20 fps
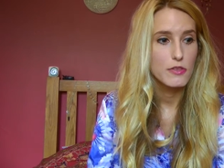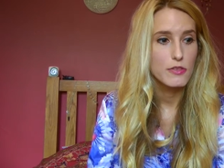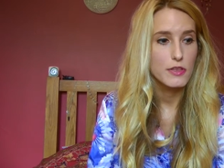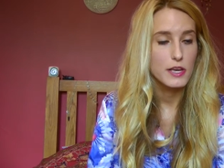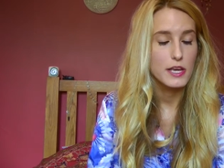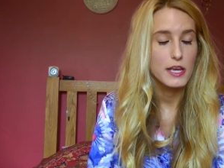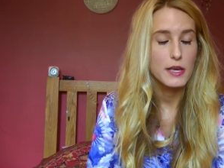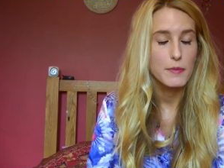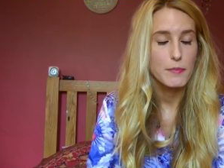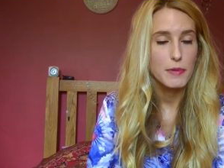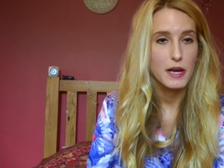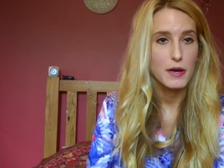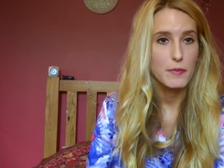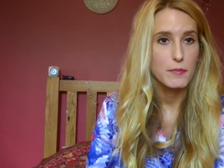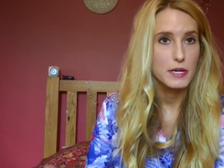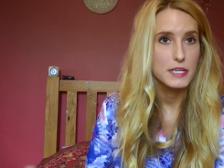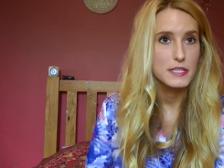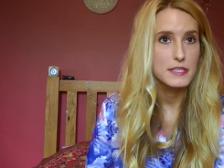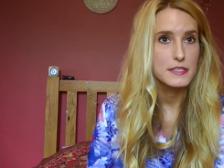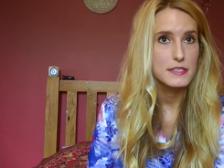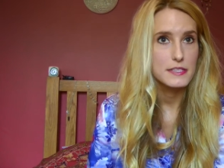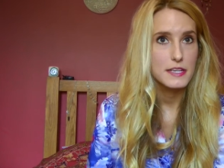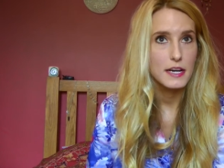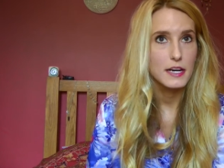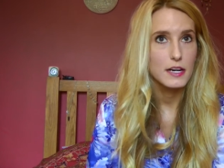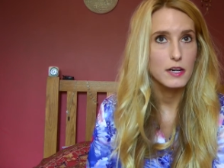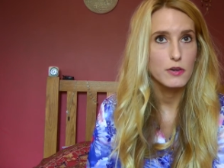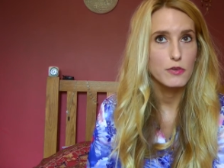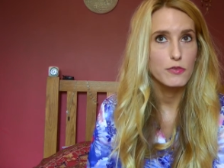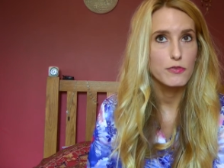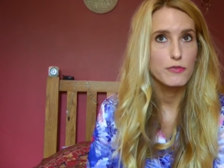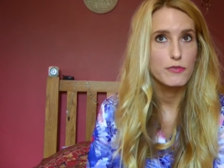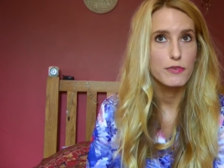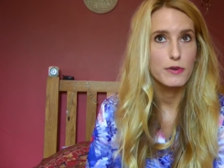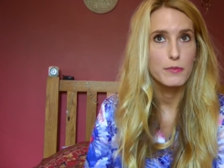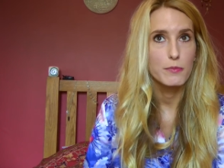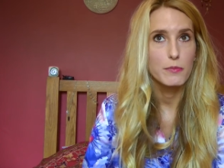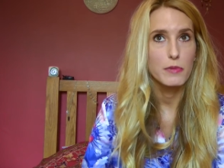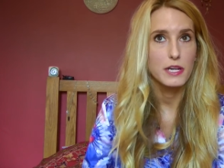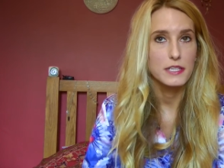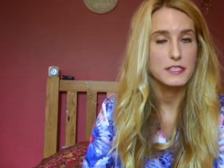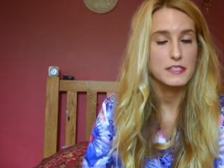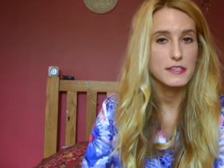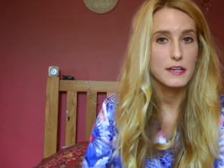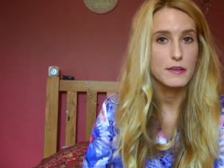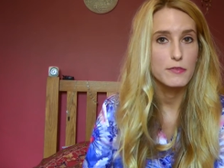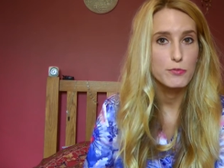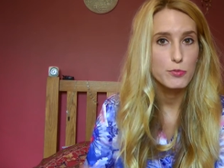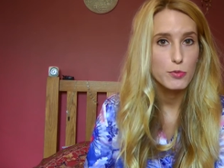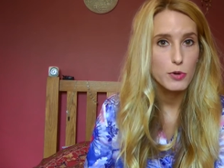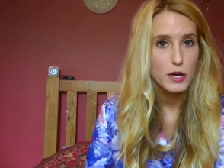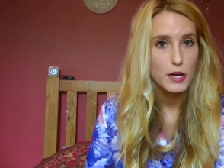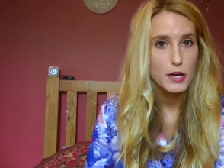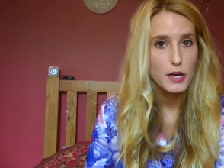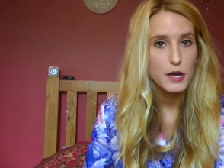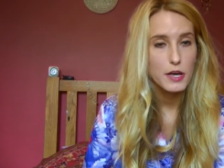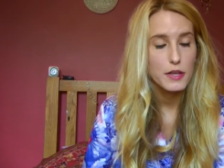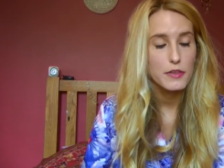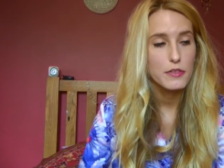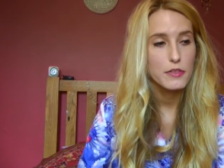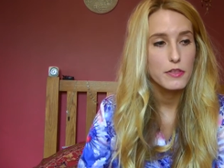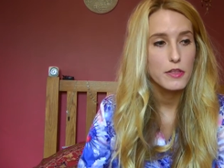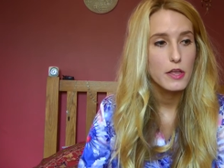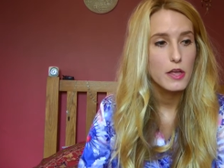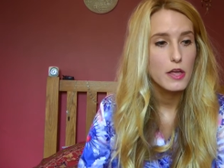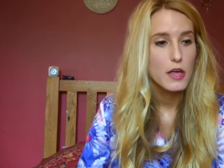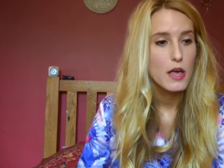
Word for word: think about myself and my self-worth,